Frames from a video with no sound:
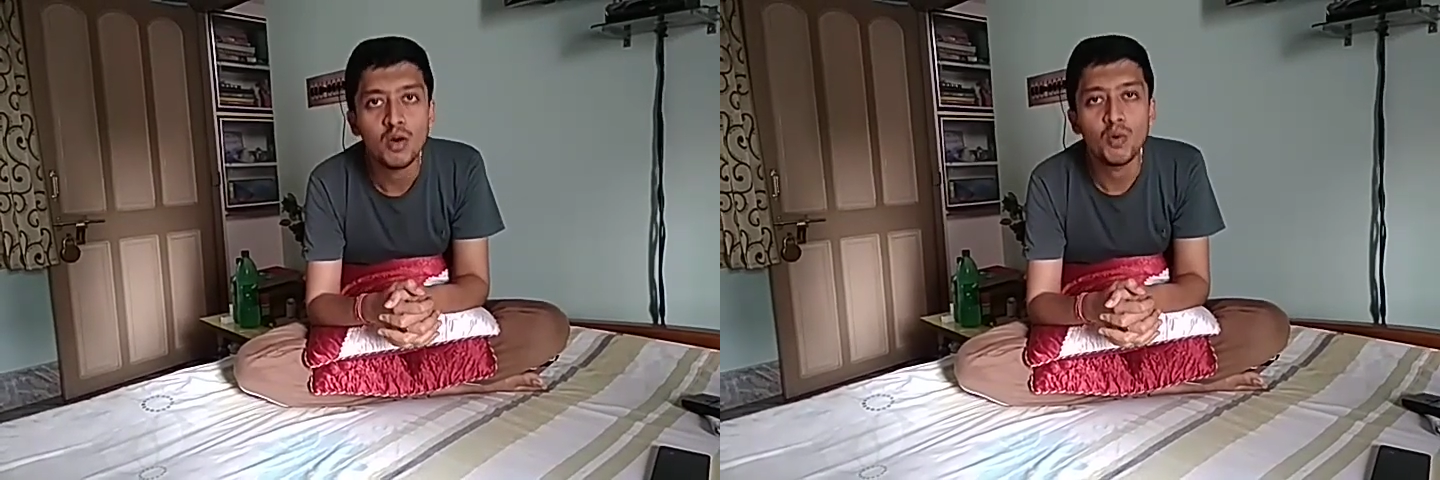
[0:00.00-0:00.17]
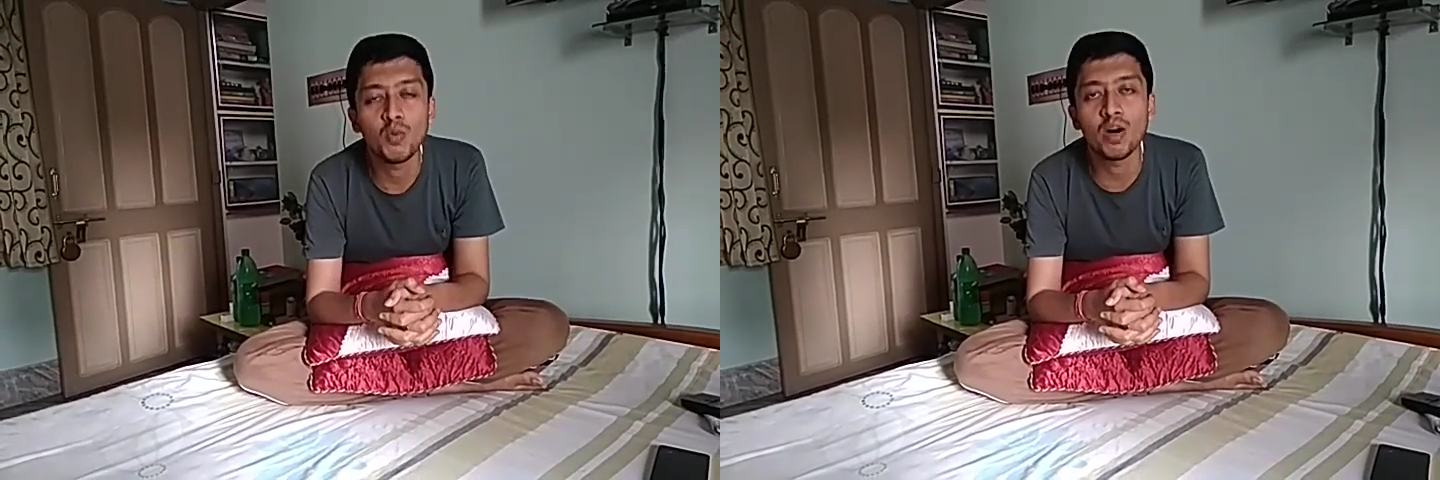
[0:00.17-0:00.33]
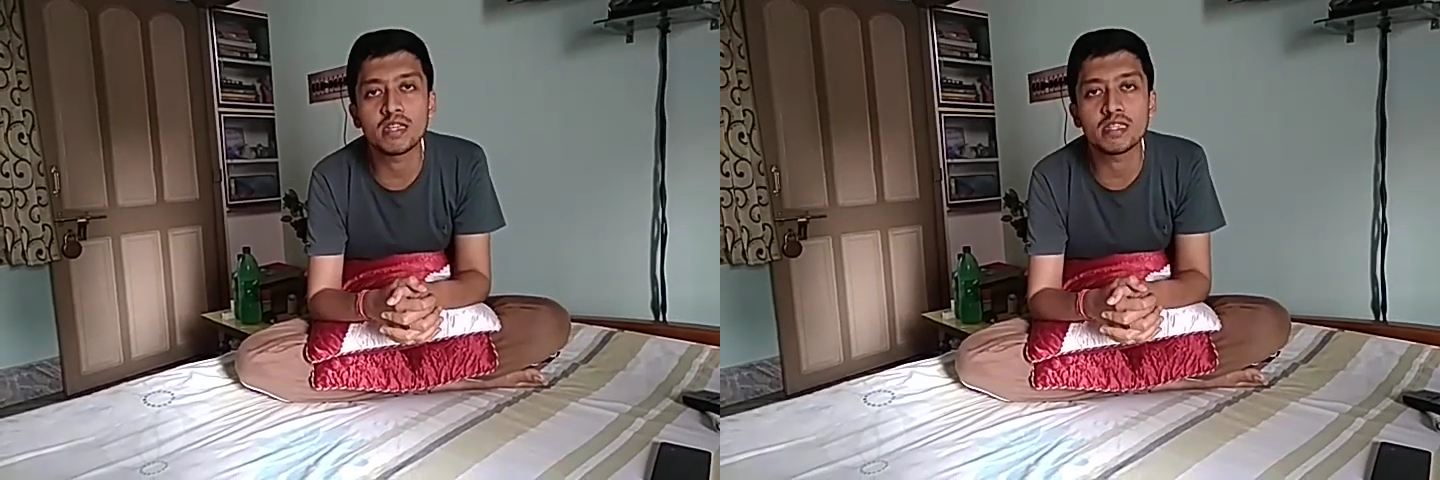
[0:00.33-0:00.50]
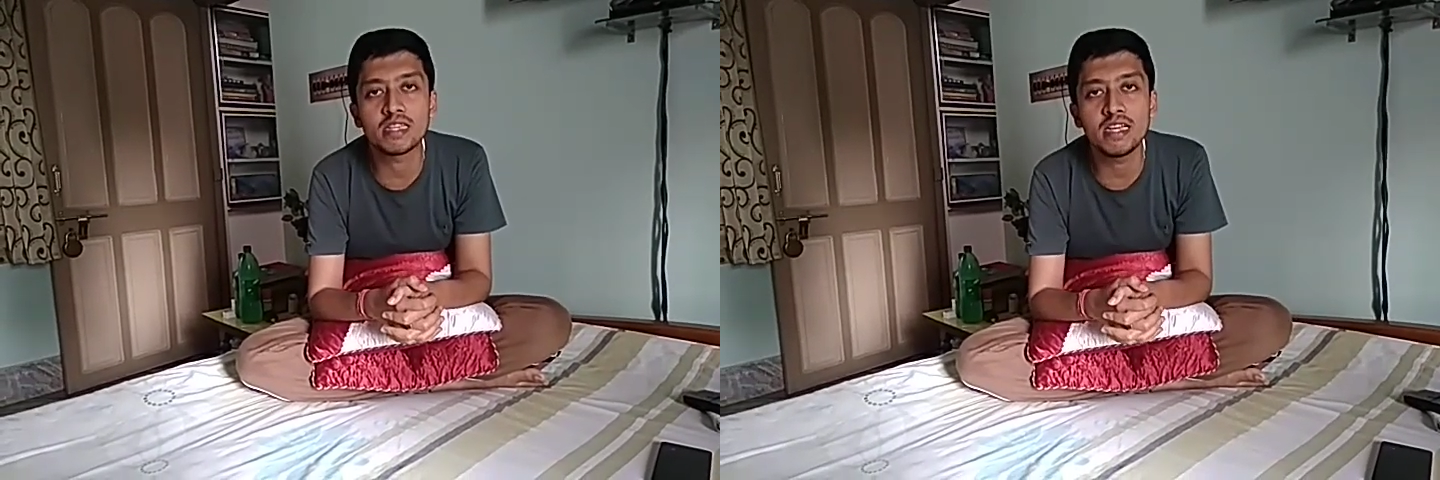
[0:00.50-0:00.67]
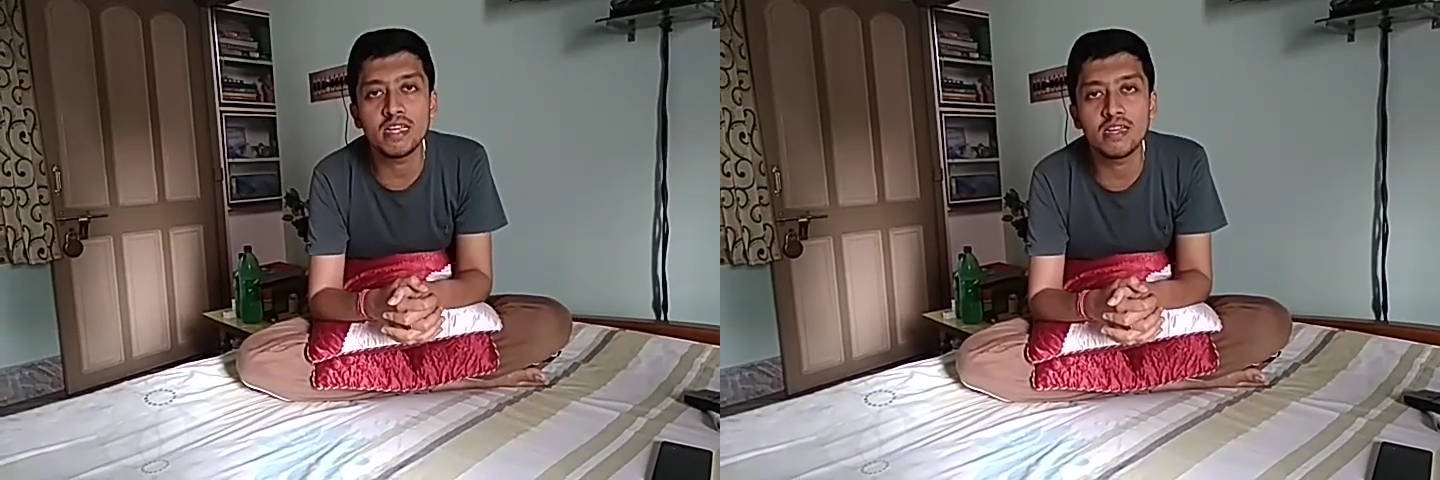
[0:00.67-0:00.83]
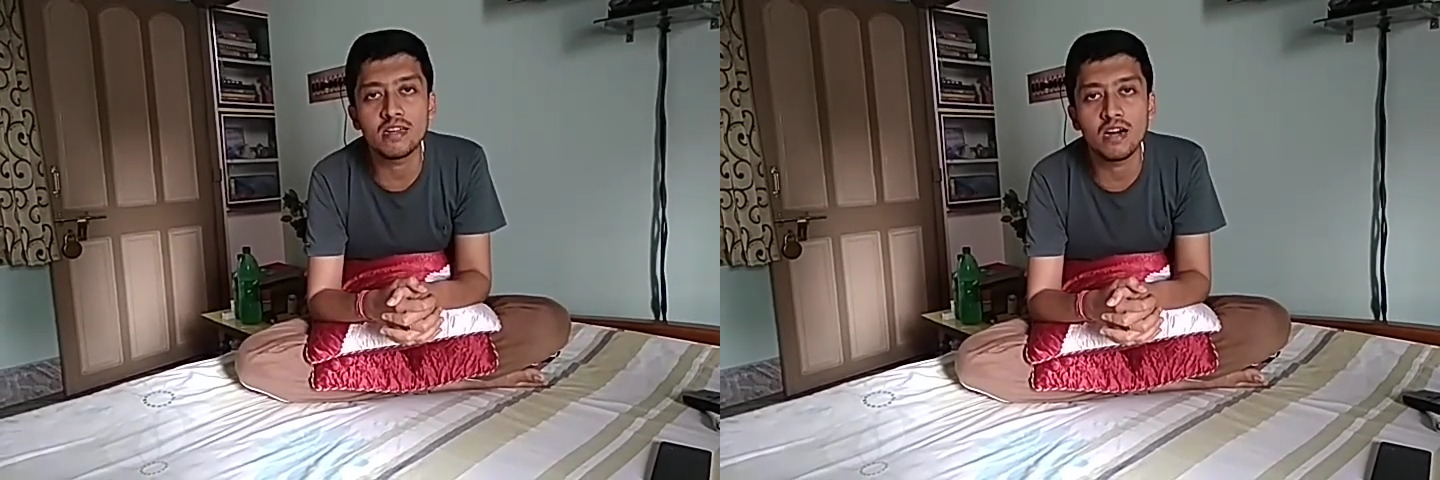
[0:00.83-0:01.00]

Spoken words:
was the